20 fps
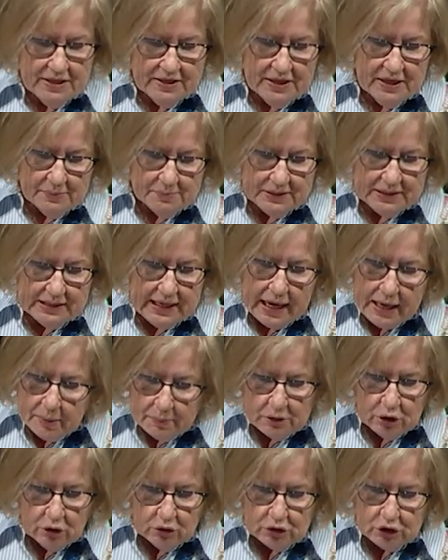Then
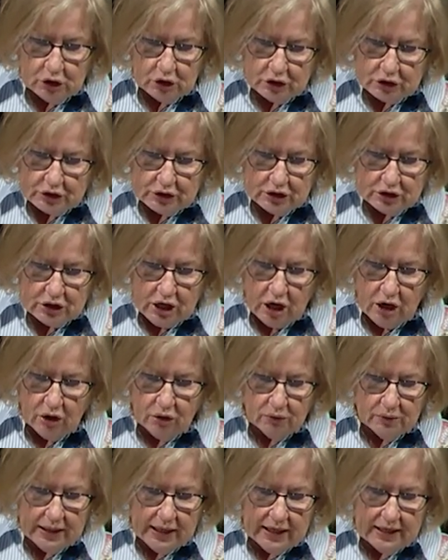Samuel took a
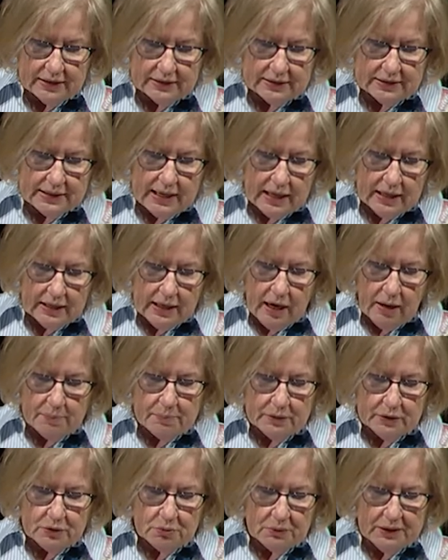stone and set it
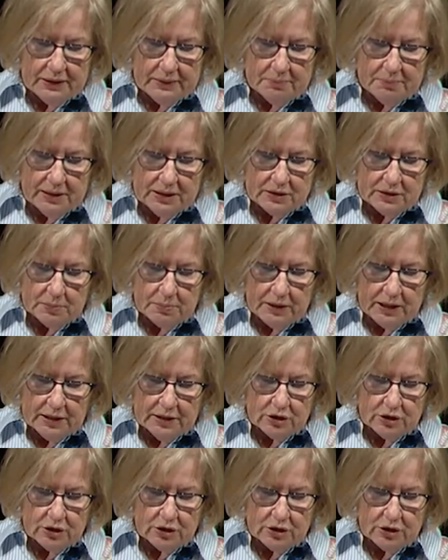up between Mizpah